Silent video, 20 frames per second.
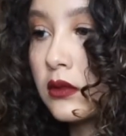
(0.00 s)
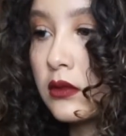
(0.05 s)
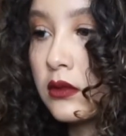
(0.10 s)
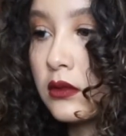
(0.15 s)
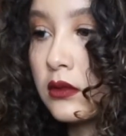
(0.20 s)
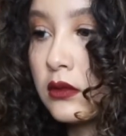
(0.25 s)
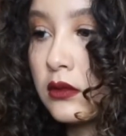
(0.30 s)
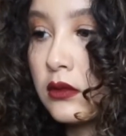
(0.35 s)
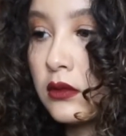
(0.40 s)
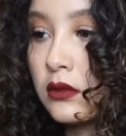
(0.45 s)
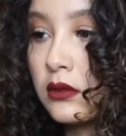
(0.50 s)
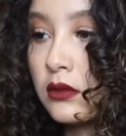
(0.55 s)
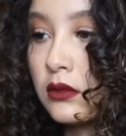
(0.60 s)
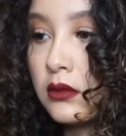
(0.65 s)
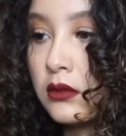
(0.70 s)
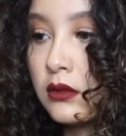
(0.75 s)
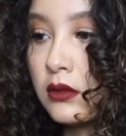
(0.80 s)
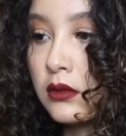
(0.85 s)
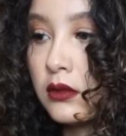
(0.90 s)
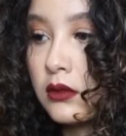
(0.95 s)
because
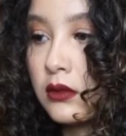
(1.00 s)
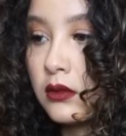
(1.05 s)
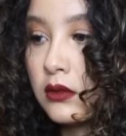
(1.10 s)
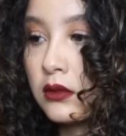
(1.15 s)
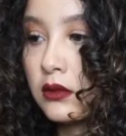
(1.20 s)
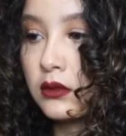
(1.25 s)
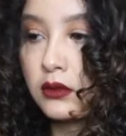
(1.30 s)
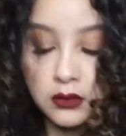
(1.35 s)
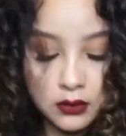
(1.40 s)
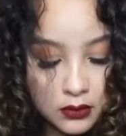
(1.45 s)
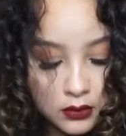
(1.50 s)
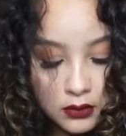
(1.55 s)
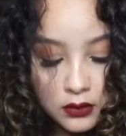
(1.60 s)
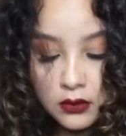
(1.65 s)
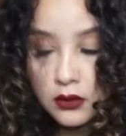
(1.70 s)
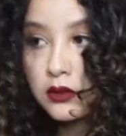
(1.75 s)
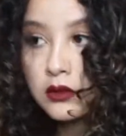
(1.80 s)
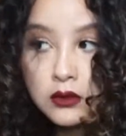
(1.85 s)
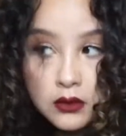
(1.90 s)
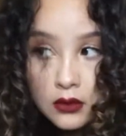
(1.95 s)
the way my
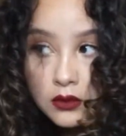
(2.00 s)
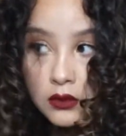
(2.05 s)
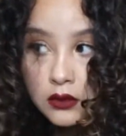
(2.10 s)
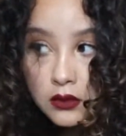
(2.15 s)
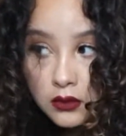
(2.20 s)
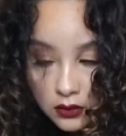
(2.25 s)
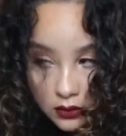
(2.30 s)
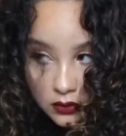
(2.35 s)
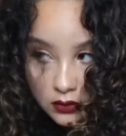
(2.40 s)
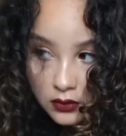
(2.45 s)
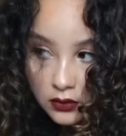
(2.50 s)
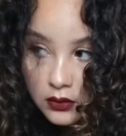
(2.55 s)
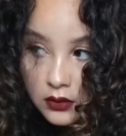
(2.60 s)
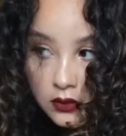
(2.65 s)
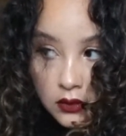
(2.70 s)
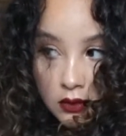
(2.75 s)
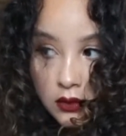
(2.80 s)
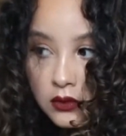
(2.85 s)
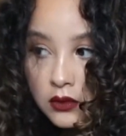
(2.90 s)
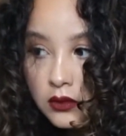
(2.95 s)
curls curl, you know, like the
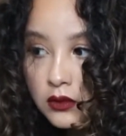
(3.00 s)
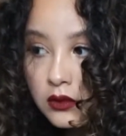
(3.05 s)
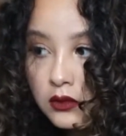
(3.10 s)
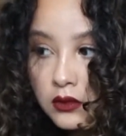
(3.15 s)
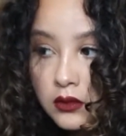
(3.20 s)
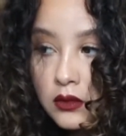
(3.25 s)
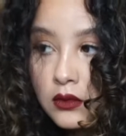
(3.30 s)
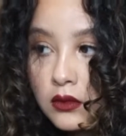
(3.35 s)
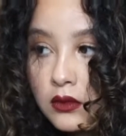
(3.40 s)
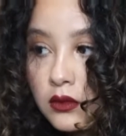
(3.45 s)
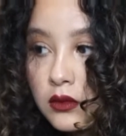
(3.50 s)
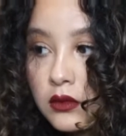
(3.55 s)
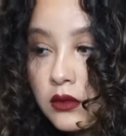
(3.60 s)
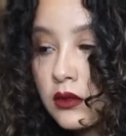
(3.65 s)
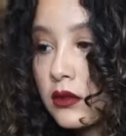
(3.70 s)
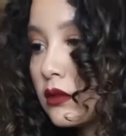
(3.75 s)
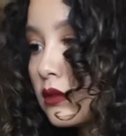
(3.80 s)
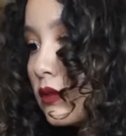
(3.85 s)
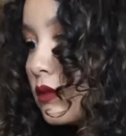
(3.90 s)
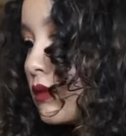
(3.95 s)
spiral of your curls,